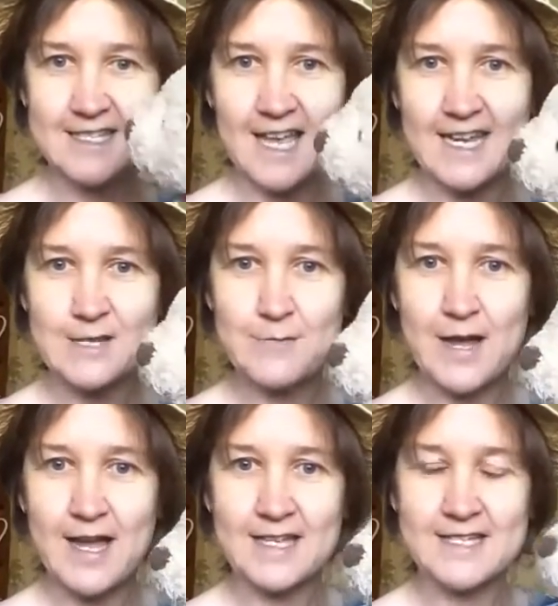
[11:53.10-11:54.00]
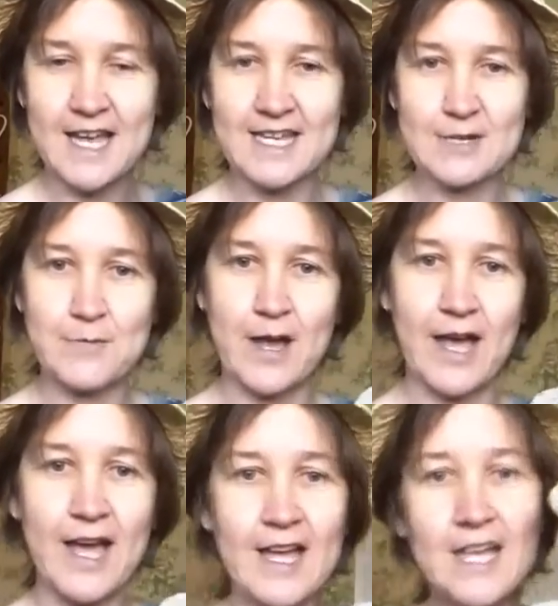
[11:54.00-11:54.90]
Teddy bear, teddy
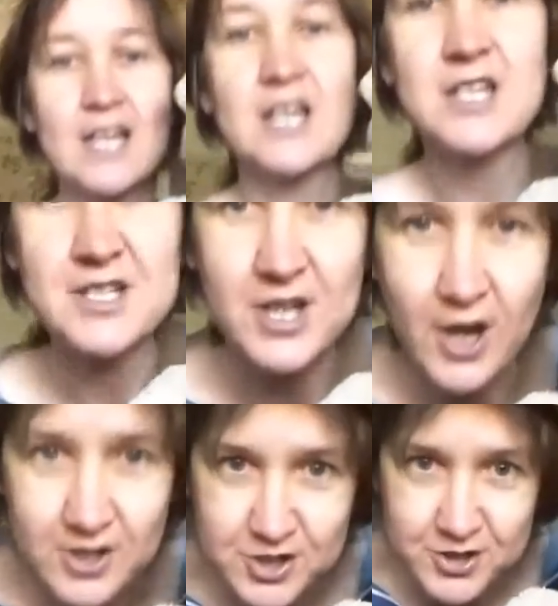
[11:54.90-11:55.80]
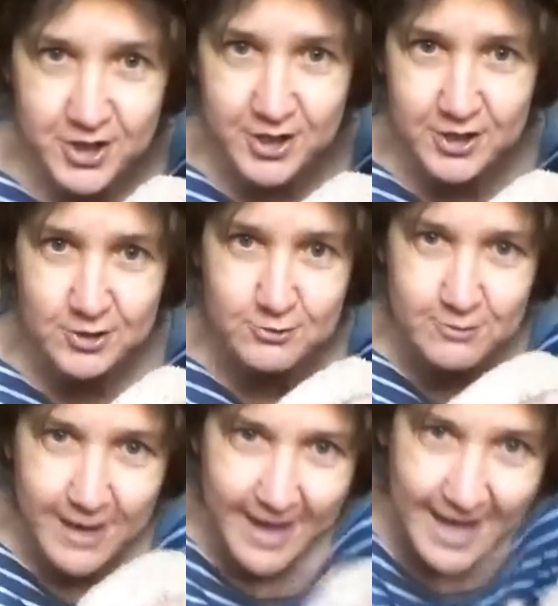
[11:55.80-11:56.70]
bear, touch the
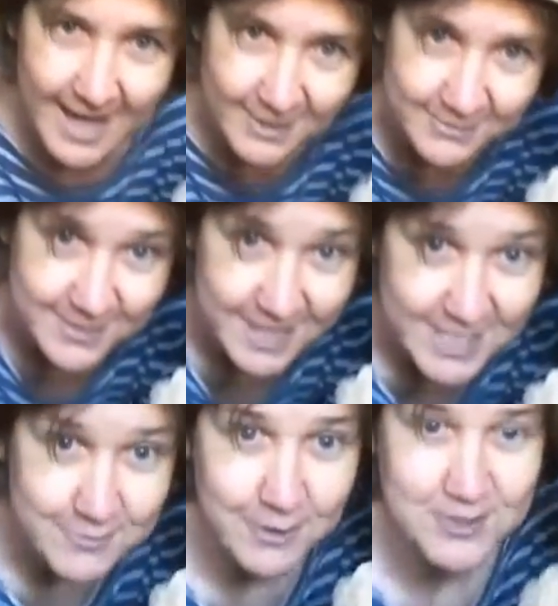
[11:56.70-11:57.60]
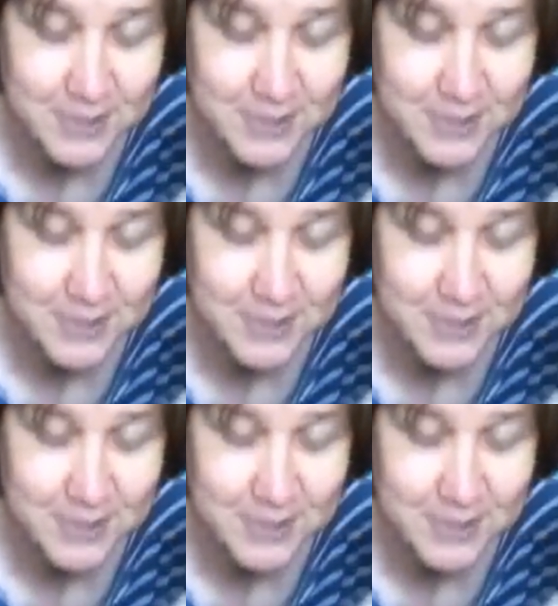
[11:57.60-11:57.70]
ground. Can you all